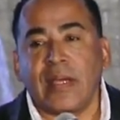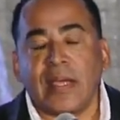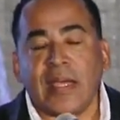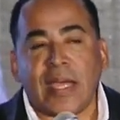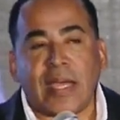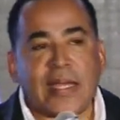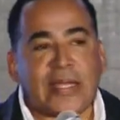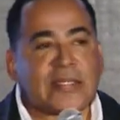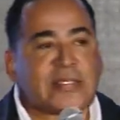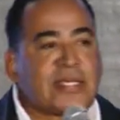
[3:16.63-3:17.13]

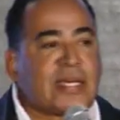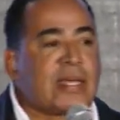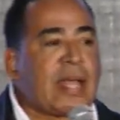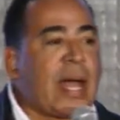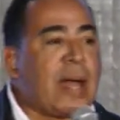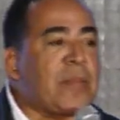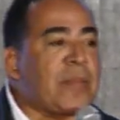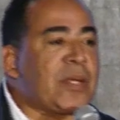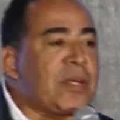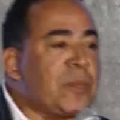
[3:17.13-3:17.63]
And he said,
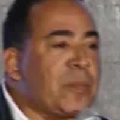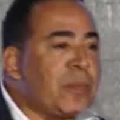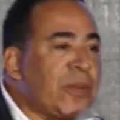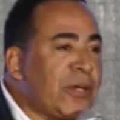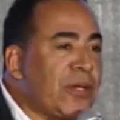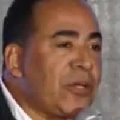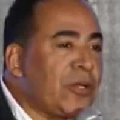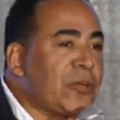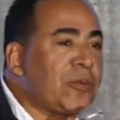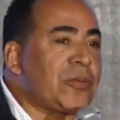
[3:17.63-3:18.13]
I'm going to
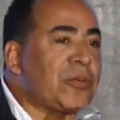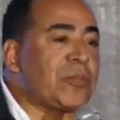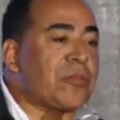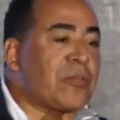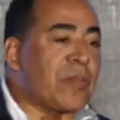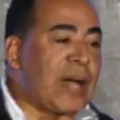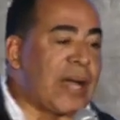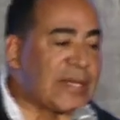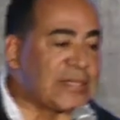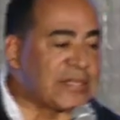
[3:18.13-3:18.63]
build
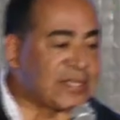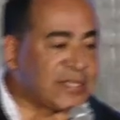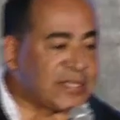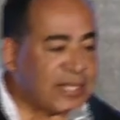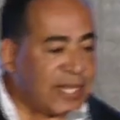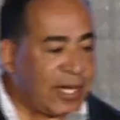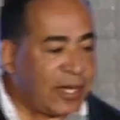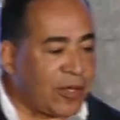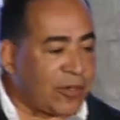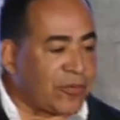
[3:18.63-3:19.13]

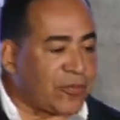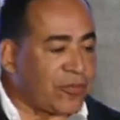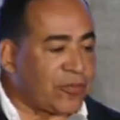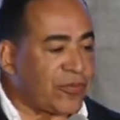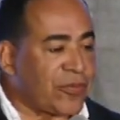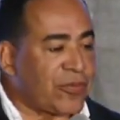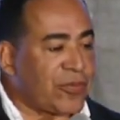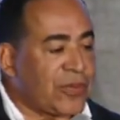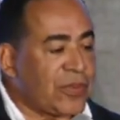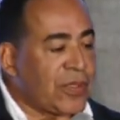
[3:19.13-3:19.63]

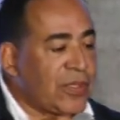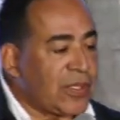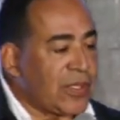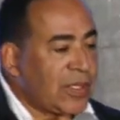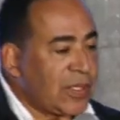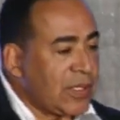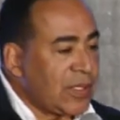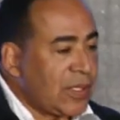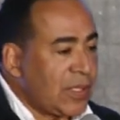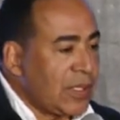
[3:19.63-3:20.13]
myself
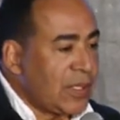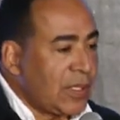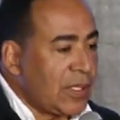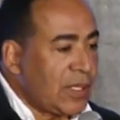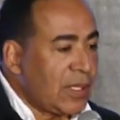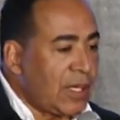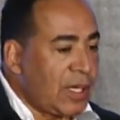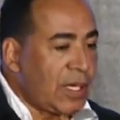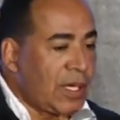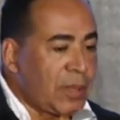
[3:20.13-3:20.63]

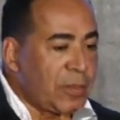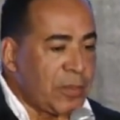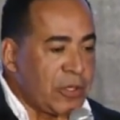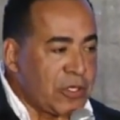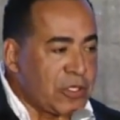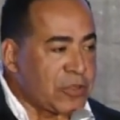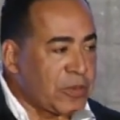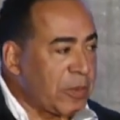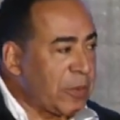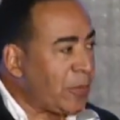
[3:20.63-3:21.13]
an
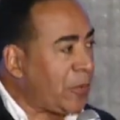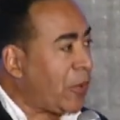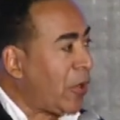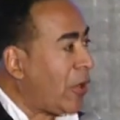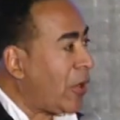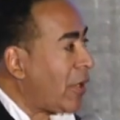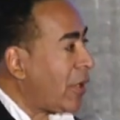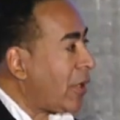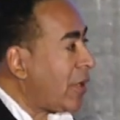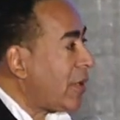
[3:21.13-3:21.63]
amusement
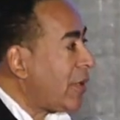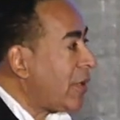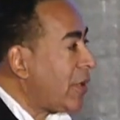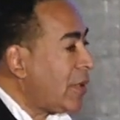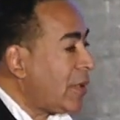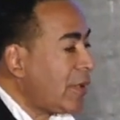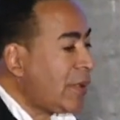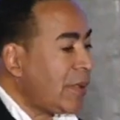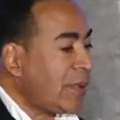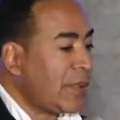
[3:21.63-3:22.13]
park,
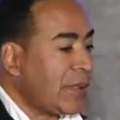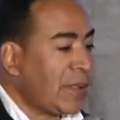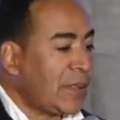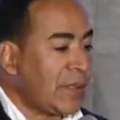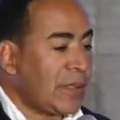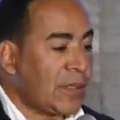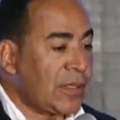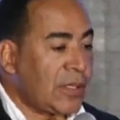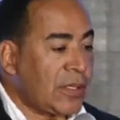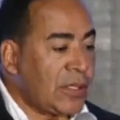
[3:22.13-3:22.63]

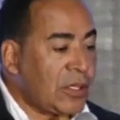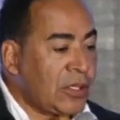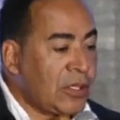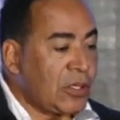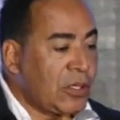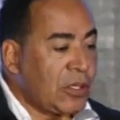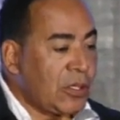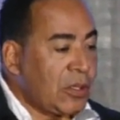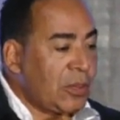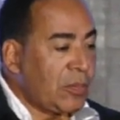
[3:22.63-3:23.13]

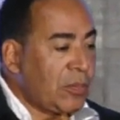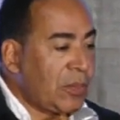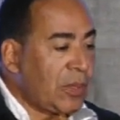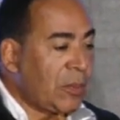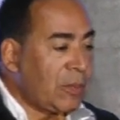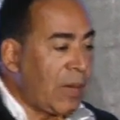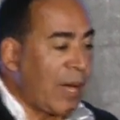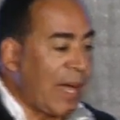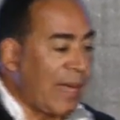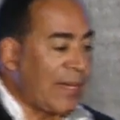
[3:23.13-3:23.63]
but
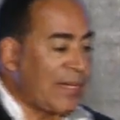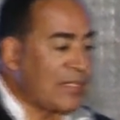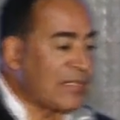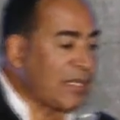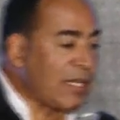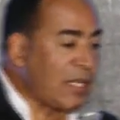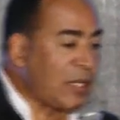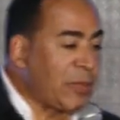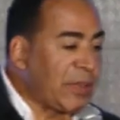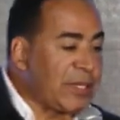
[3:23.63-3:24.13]
mine is
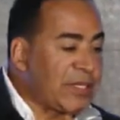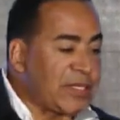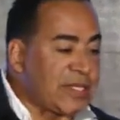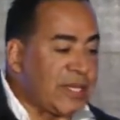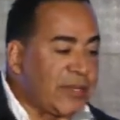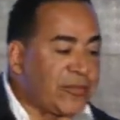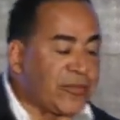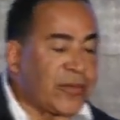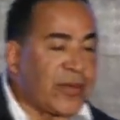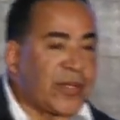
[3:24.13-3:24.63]
going to be
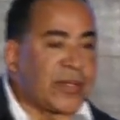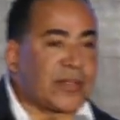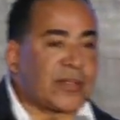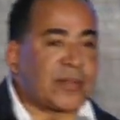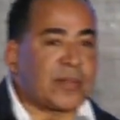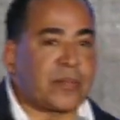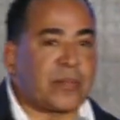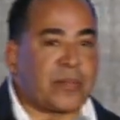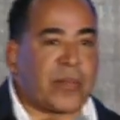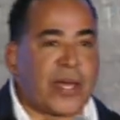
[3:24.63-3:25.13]
different,
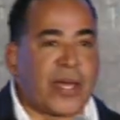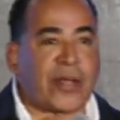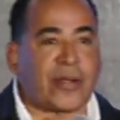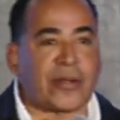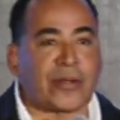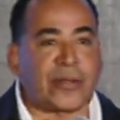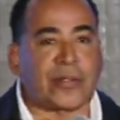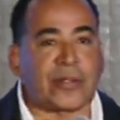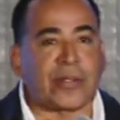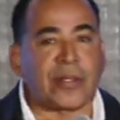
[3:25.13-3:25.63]

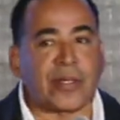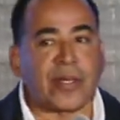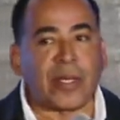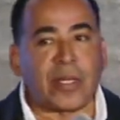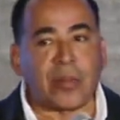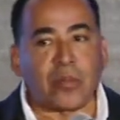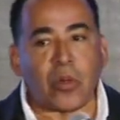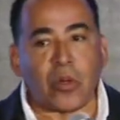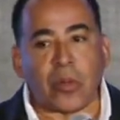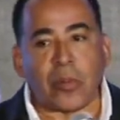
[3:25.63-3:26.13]
better,
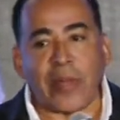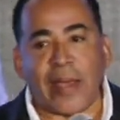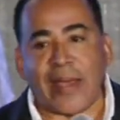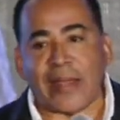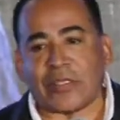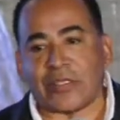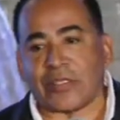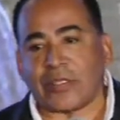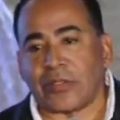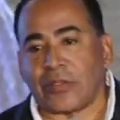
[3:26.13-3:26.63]
and more
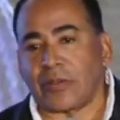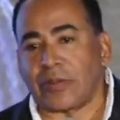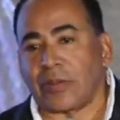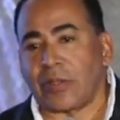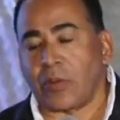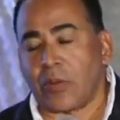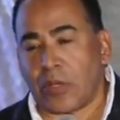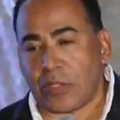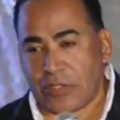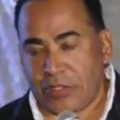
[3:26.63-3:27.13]
magical.
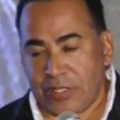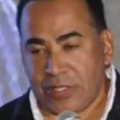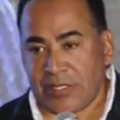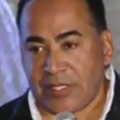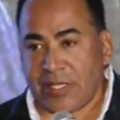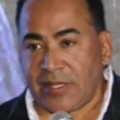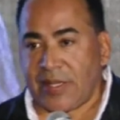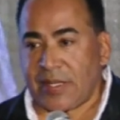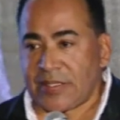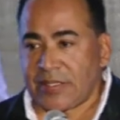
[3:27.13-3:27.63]
I want you to
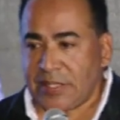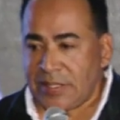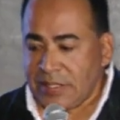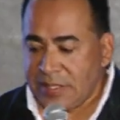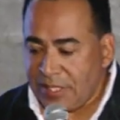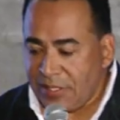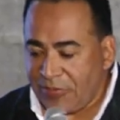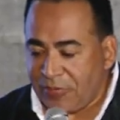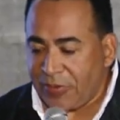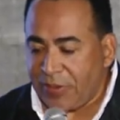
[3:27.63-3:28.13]
say that. Say
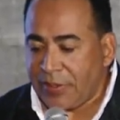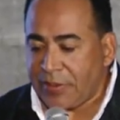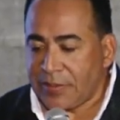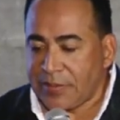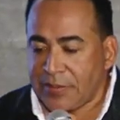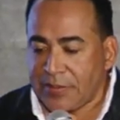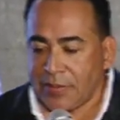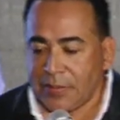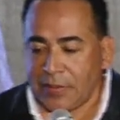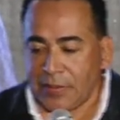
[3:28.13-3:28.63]
different,
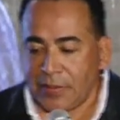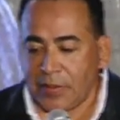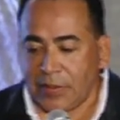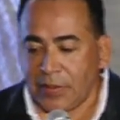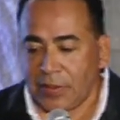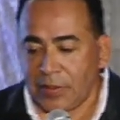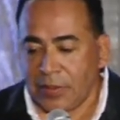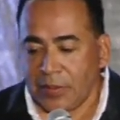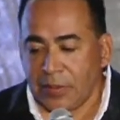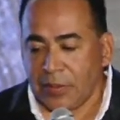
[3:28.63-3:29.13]

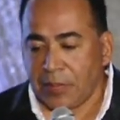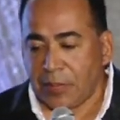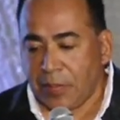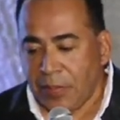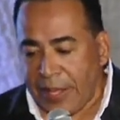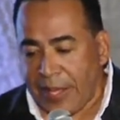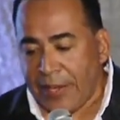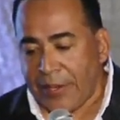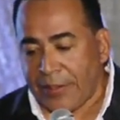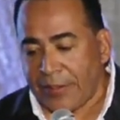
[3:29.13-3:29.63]

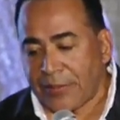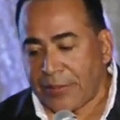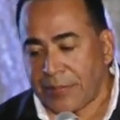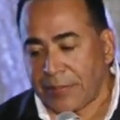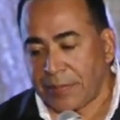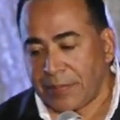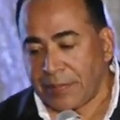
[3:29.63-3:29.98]
better,